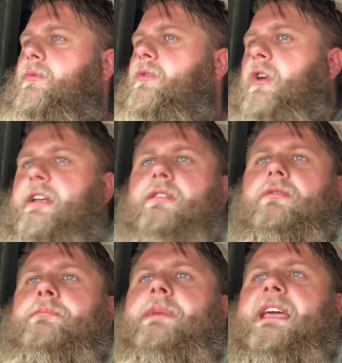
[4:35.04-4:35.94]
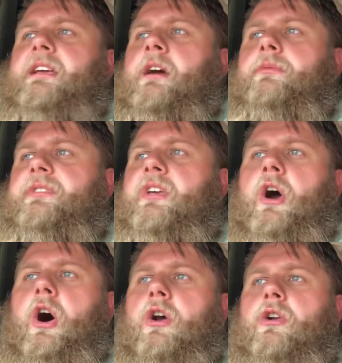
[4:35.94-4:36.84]
like meeting up with the
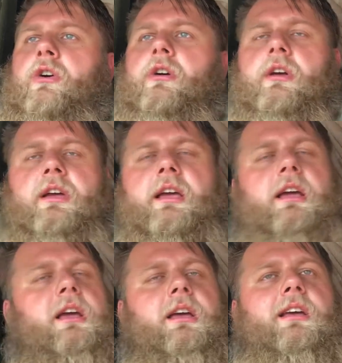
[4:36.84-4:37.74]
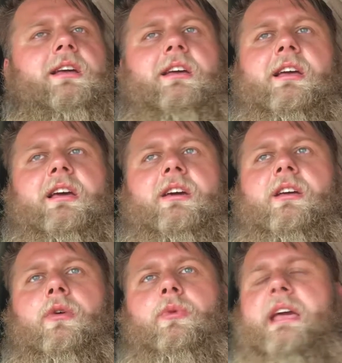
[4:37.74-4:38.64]
car lot.
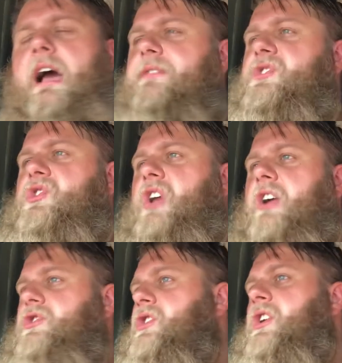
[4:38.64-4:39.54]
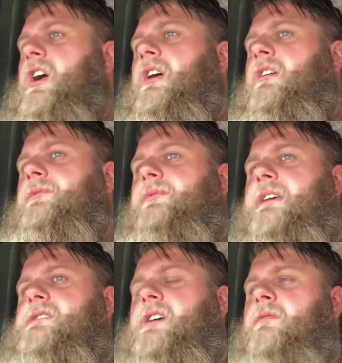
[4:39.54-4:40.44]
We have such a laugh,
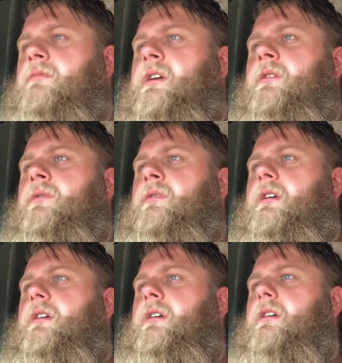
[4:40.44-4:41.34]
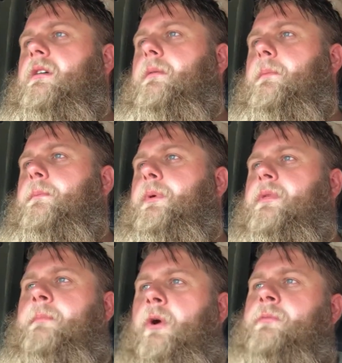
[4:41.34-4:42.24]
it's unreal. But the
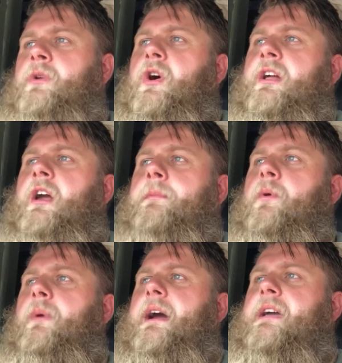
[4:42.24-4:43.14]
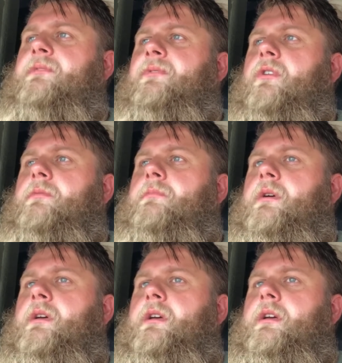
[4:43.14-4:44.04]
moment I come away from
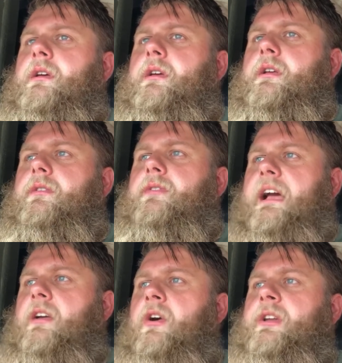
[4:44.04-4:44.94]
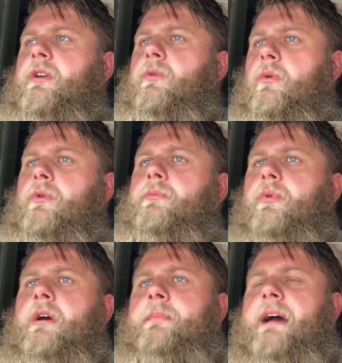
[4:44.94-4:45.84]
that kind of group
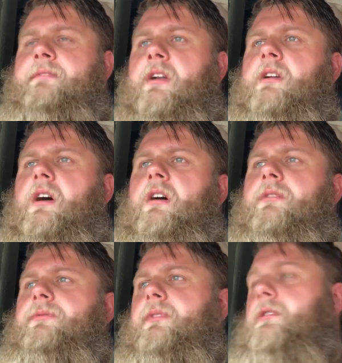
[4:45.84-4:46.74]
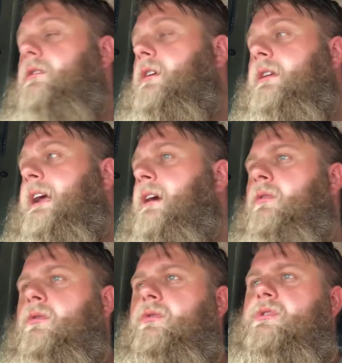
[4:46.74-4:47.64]
where I'm having a laugh for an
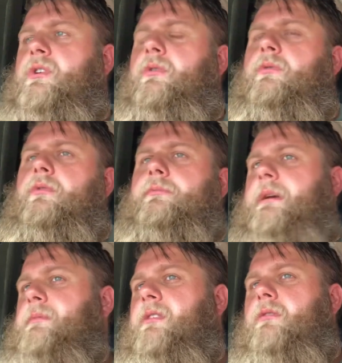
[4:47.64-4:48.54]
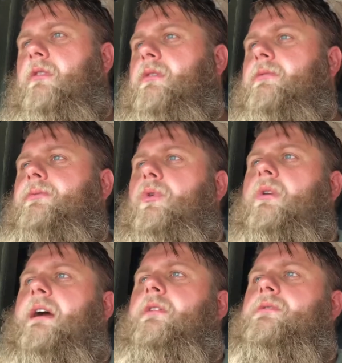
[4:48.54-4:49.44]
hour or two, or maybe 3 or
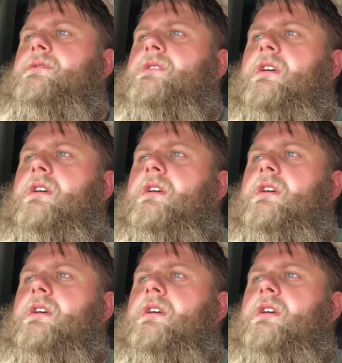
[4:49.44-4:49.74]
4 hours,